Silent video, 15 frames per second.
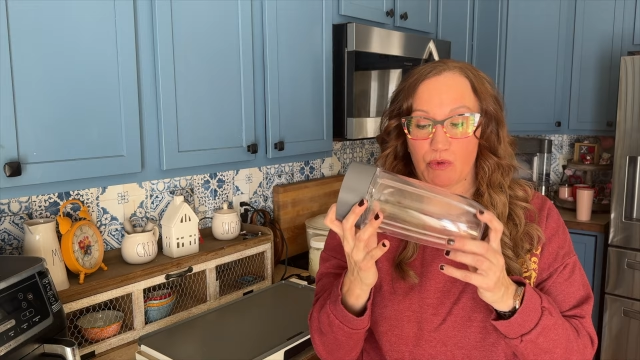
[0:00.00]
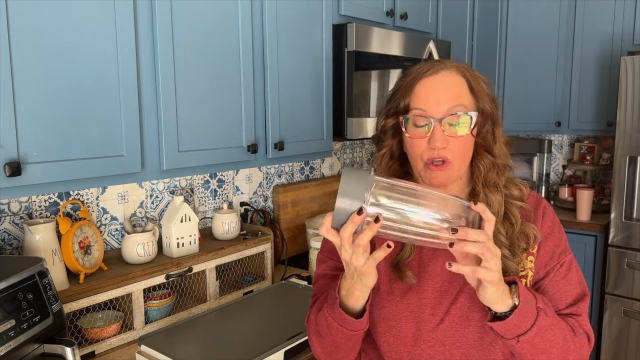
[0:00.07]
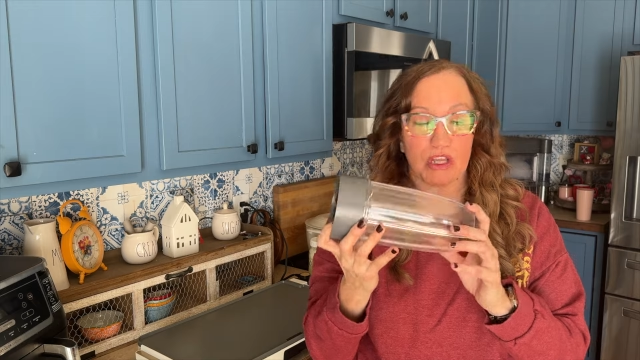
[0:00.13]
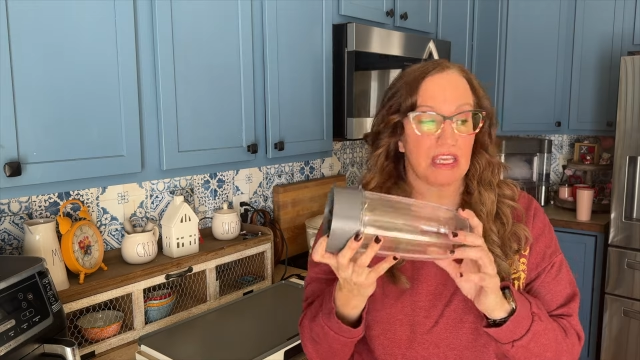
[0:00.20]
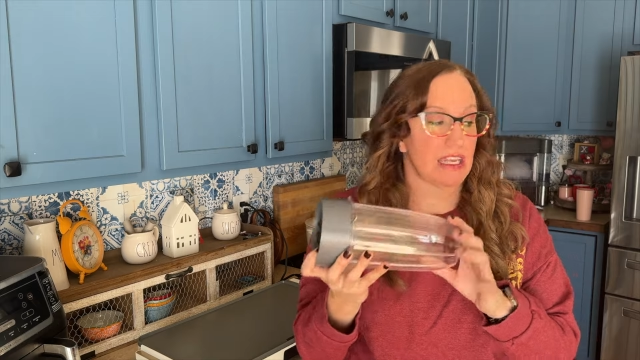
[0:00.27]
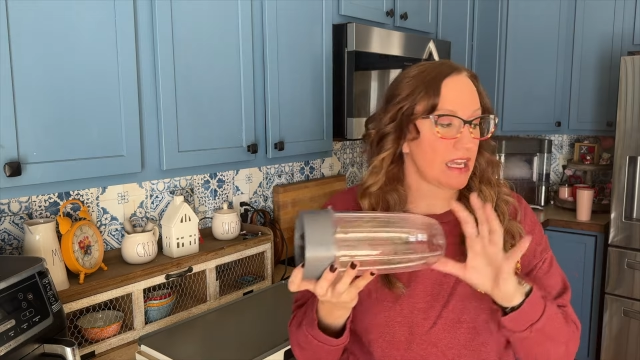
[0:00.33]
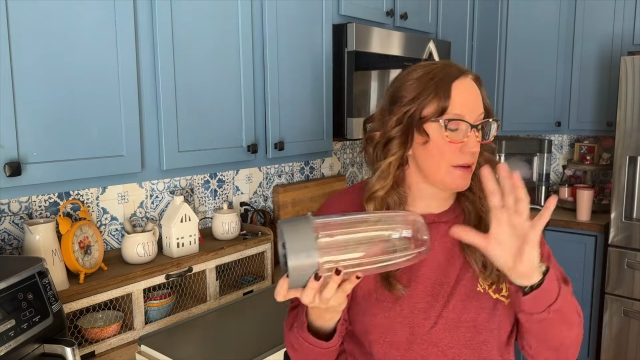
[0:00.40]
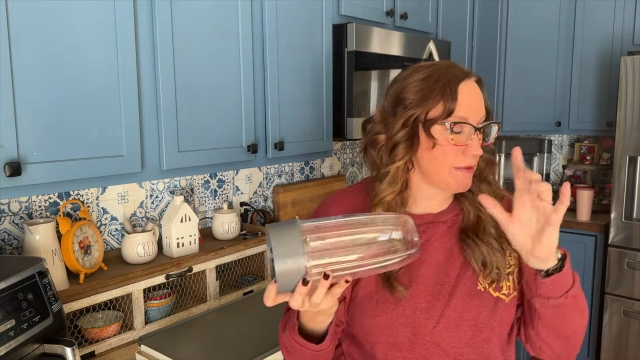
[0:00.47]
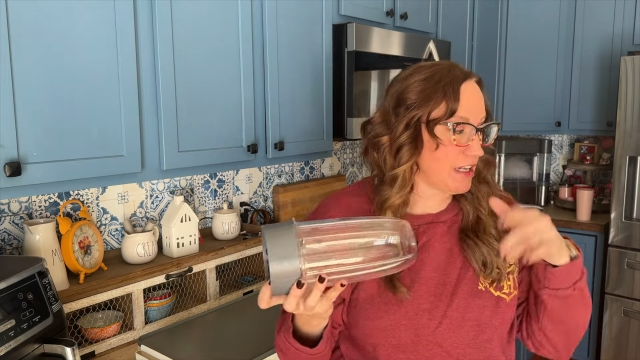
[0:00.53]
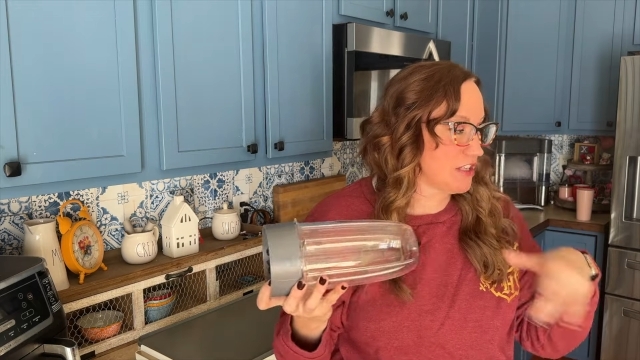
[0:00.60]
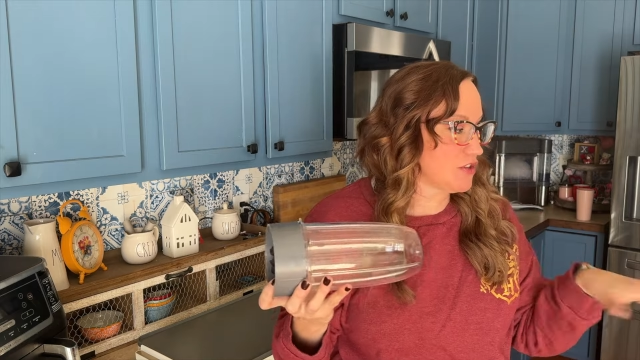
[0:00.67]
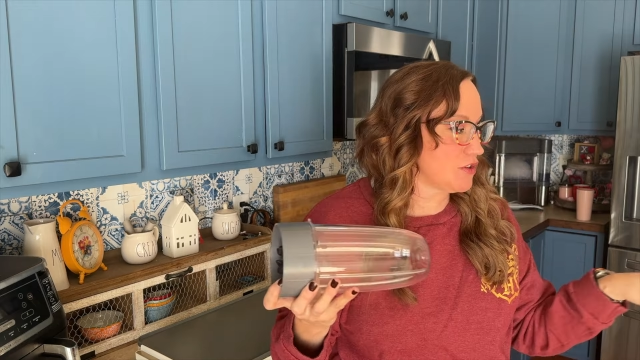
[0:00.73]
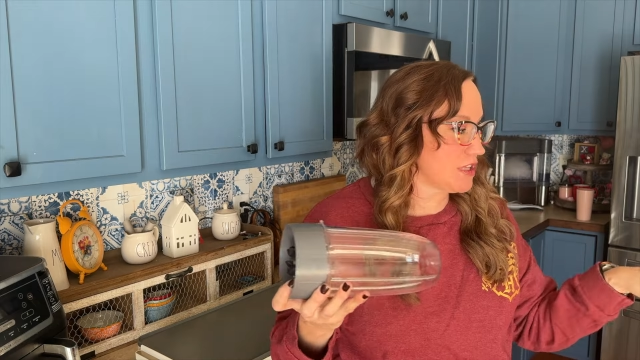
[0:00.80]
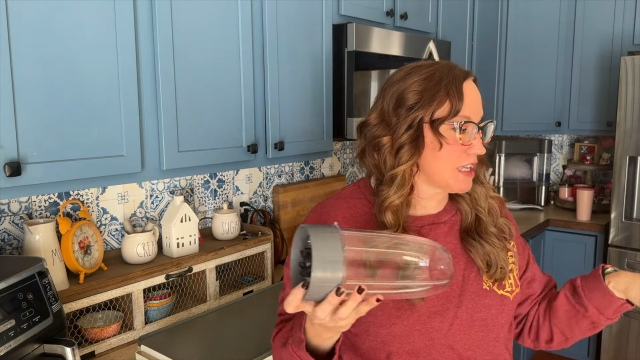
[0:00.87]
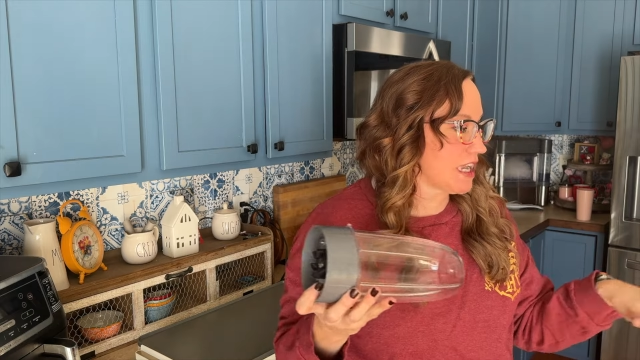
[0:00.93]
Bullet. I'm going to
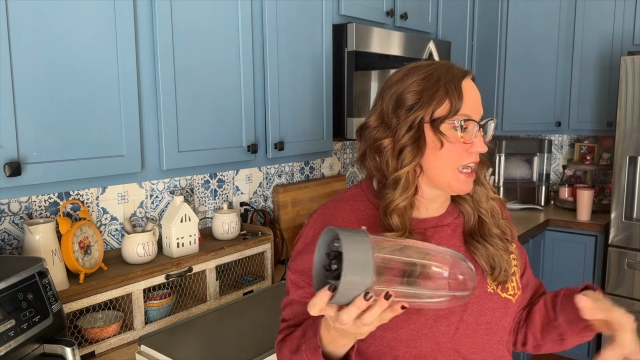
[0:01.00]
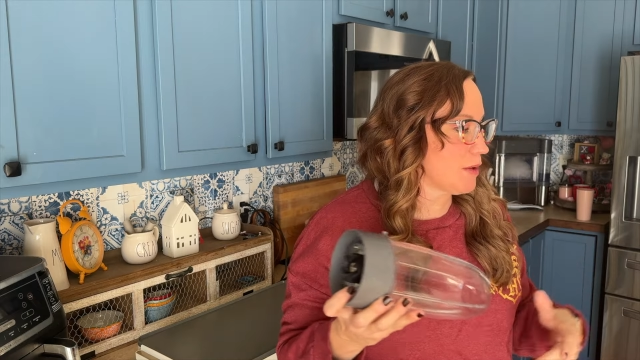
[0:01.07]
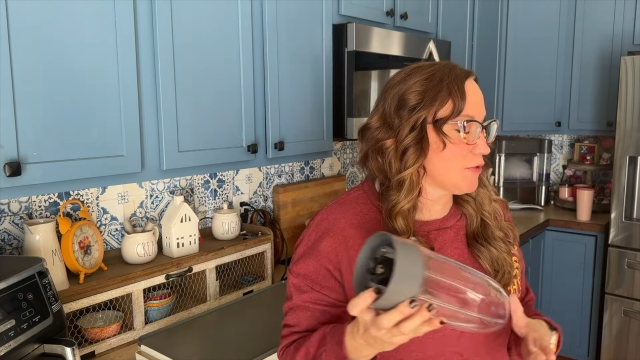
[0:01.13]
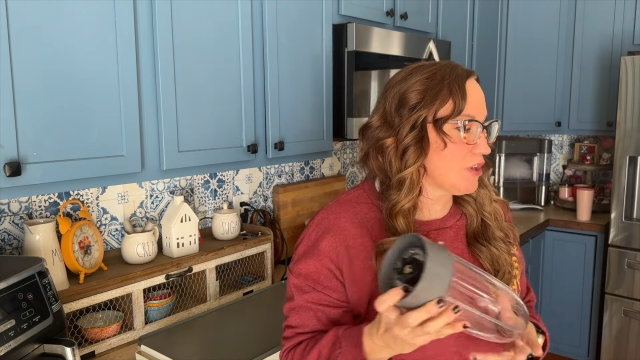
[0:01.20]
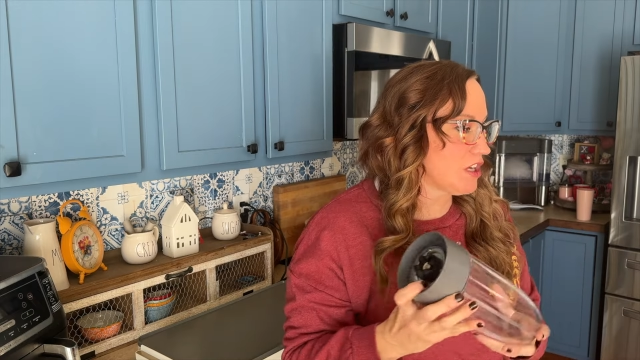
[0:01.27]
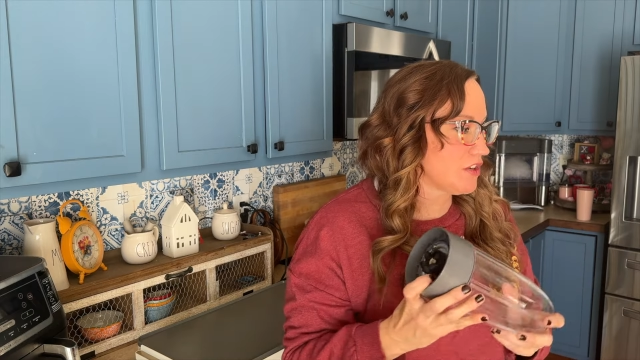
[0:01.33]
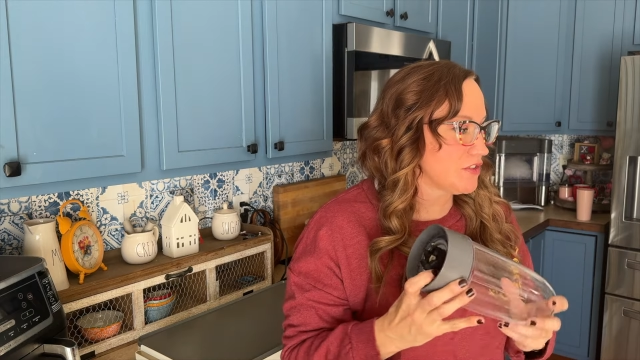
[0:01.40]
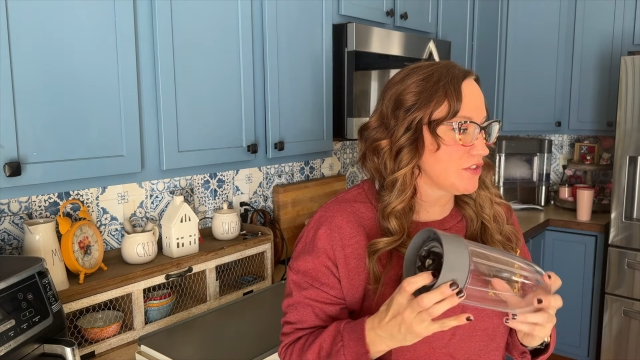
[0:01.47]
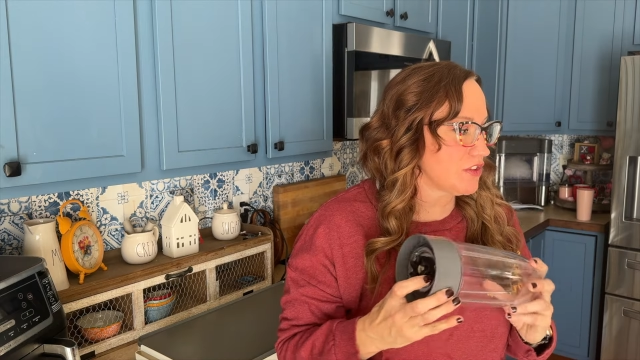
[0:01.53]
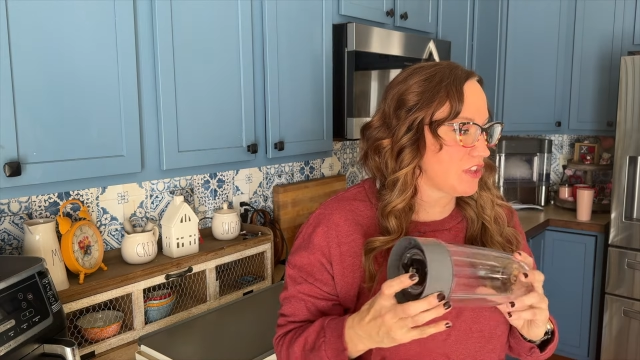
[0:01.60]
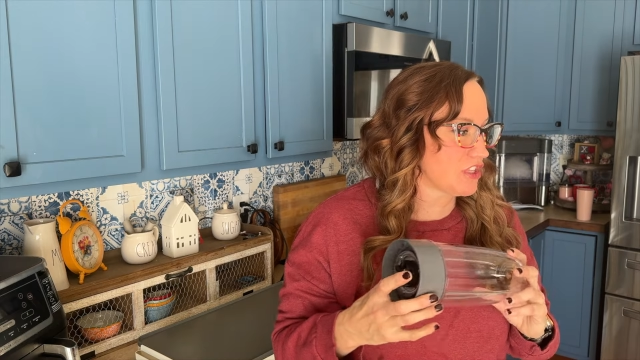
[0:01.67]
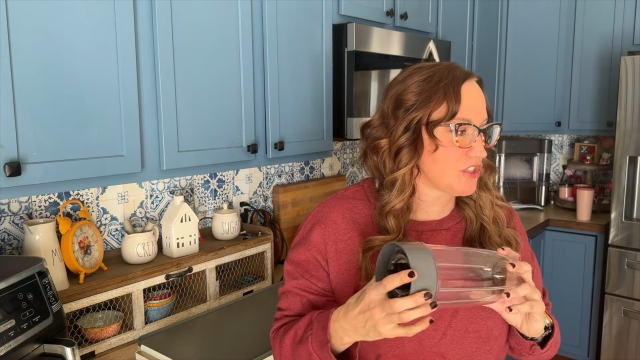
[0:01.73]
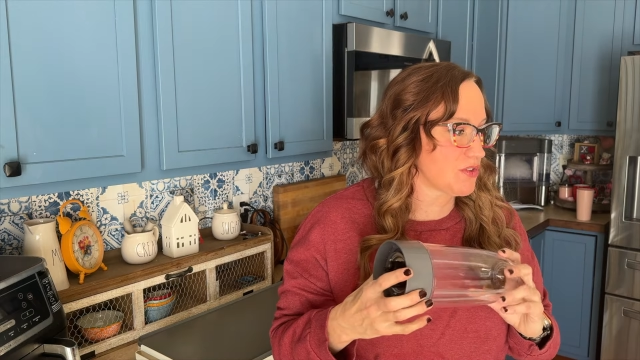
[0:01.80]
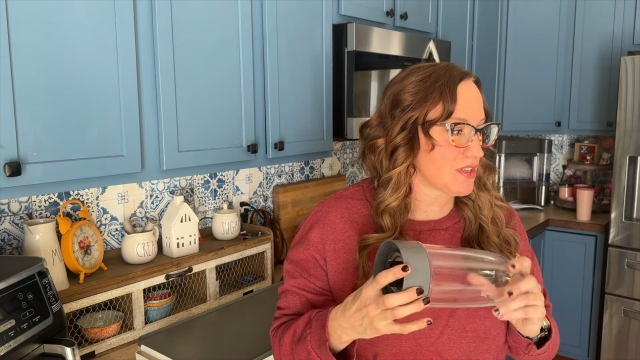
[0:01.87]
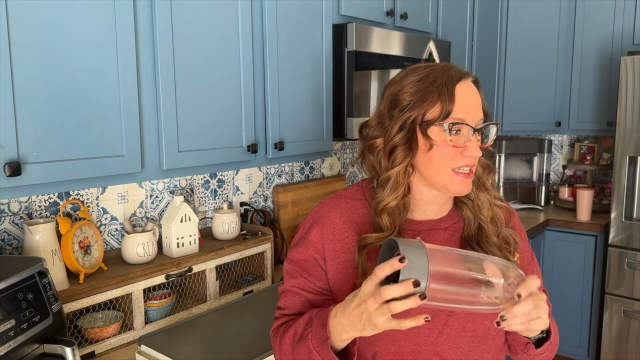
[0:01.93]
turn the camera here so
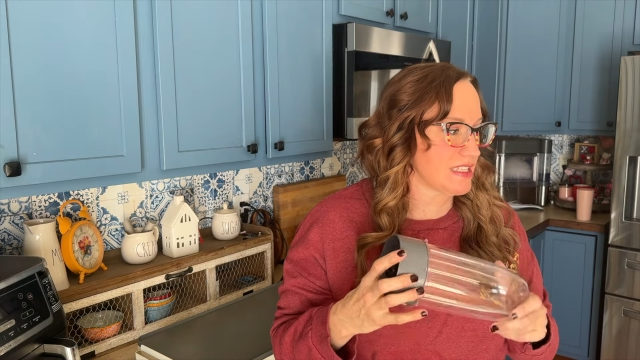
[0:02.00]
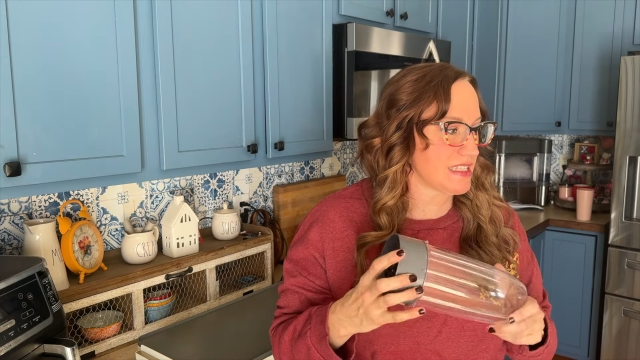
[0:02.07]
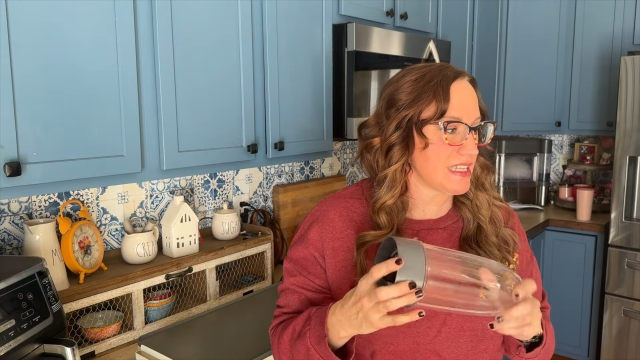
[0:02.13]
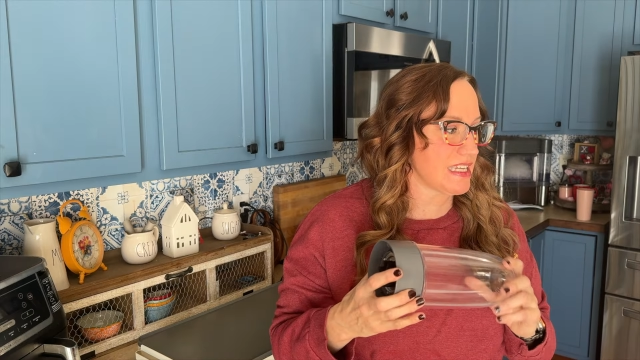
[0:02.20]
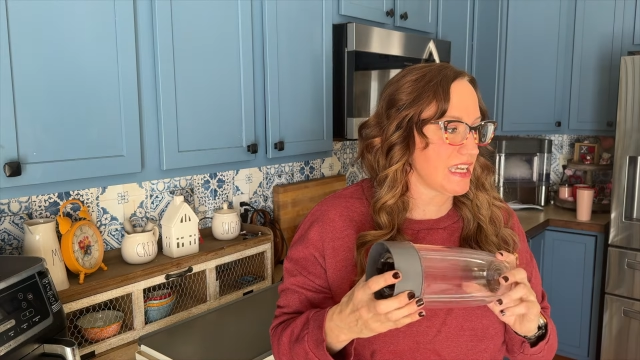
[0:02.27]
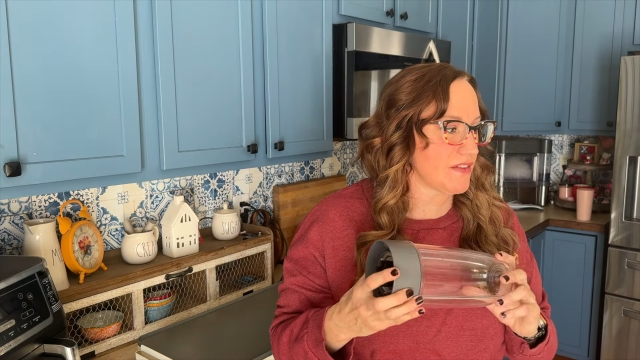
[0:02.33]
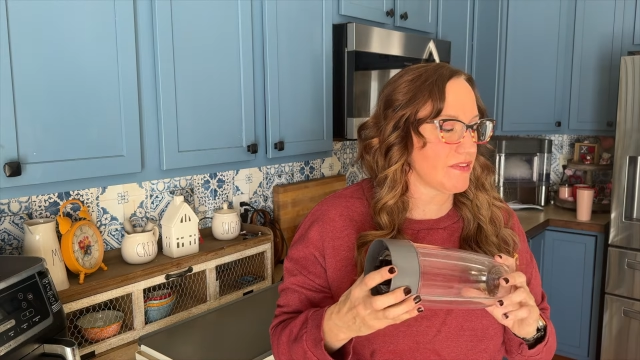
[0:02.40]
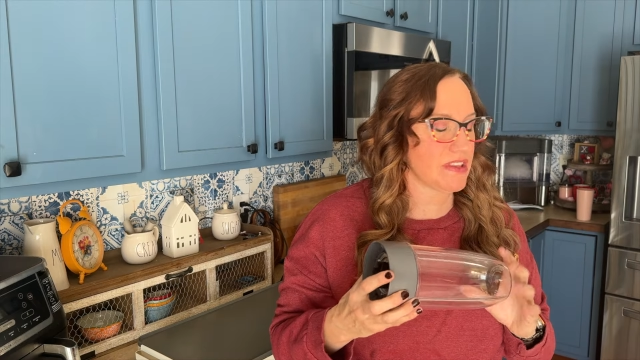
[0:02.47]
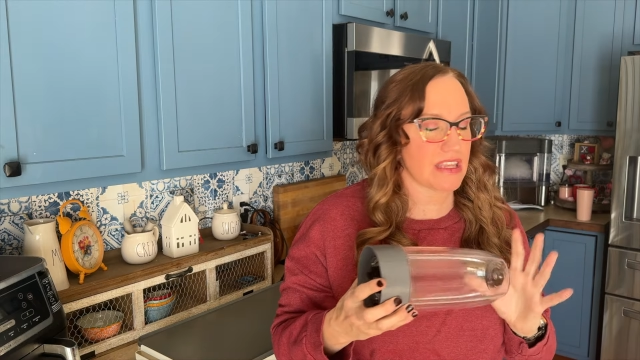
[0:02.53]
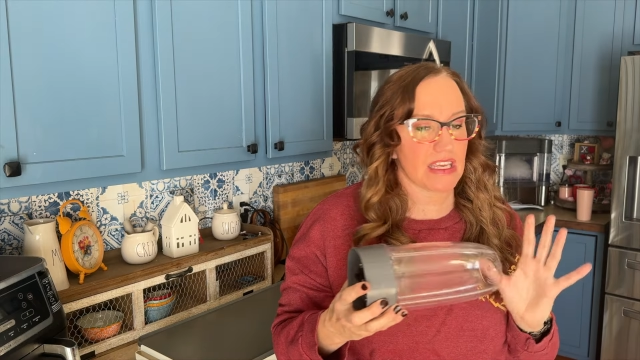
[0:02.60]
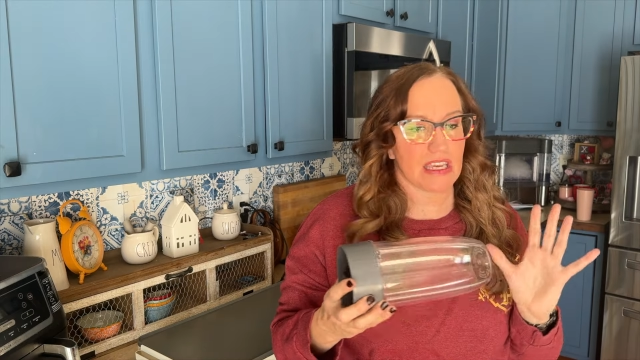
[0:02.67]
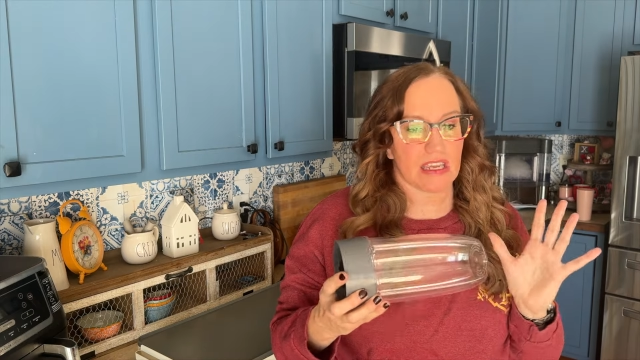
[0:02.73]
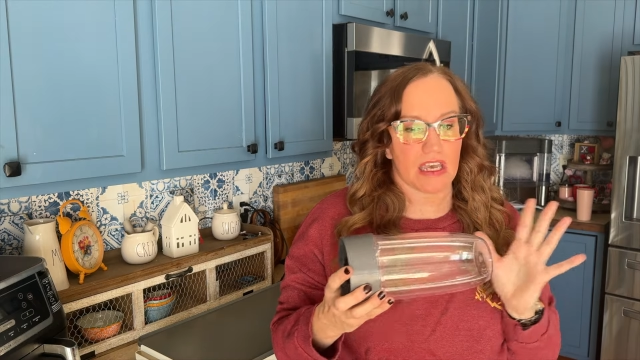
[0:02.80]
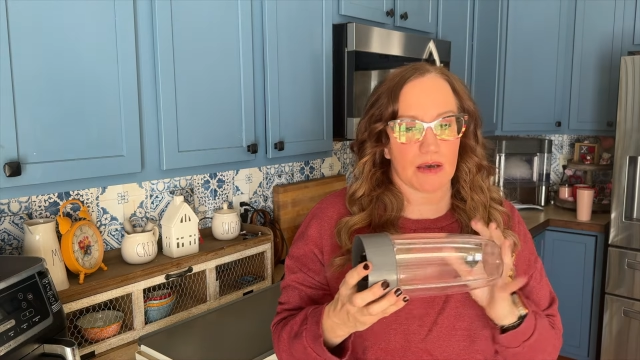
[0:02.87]
that you can see everything.